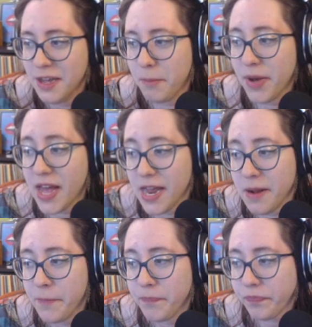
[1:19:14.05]
But
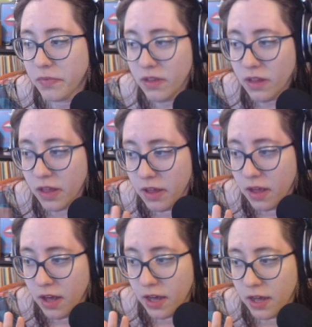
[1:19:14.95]

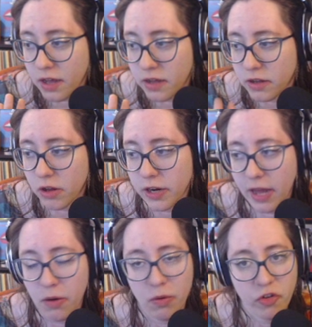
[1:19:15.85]
Clark
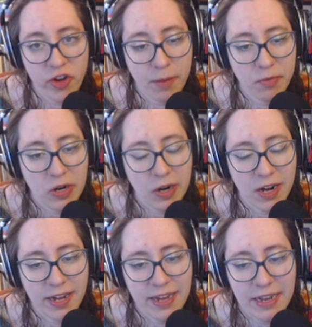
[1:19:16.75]
had a whole chapter
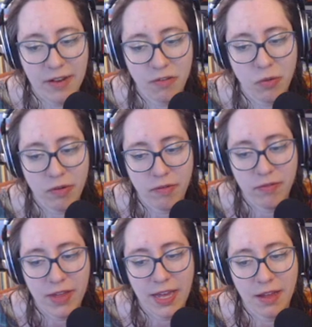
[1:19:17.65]
on sort of
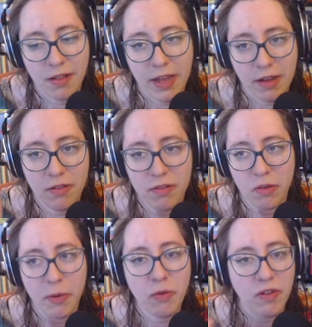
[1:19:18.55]
the like
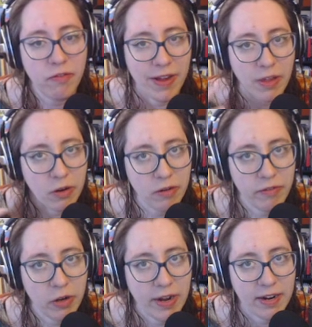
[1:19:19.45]
supposed failure of
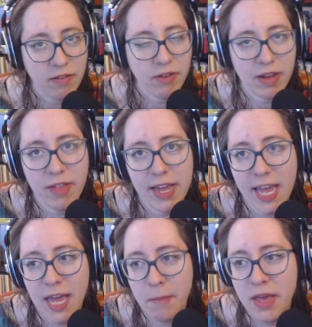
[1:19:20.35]
interactivity of that game,